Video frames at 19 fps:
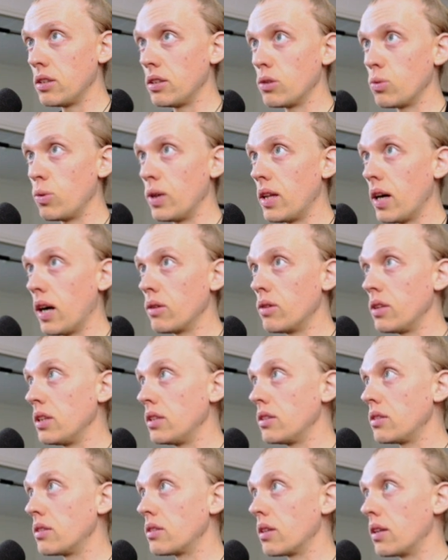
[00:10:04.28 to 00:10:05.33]
is without
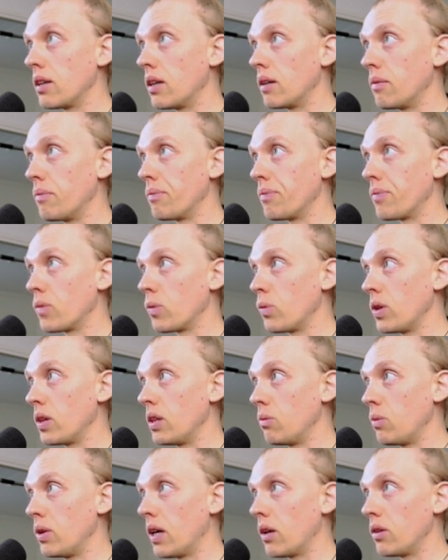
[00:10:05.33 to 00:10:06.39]
this
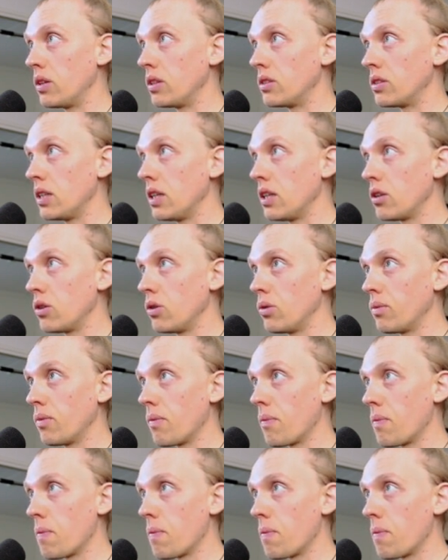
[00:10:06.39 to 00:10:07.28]
without this EQ.